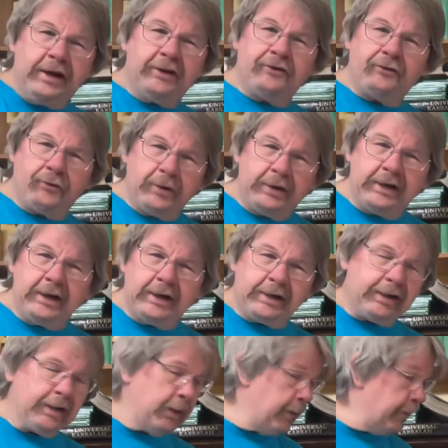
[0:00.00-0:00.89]
it's
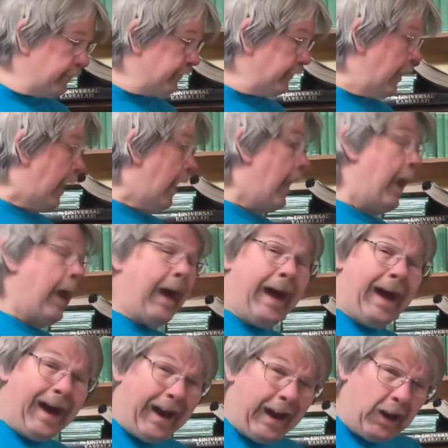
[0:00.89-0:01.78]
ridiculous.
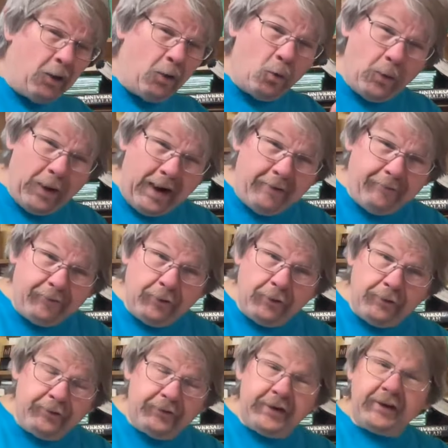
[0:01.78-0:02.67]

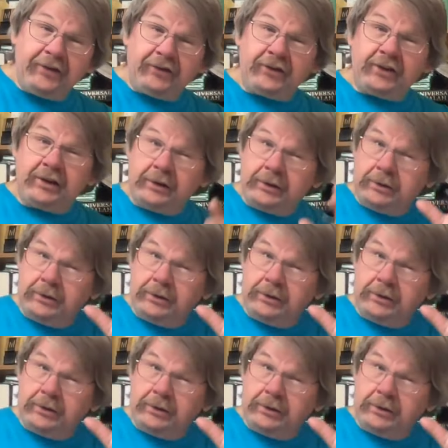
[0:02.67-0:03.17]
However, this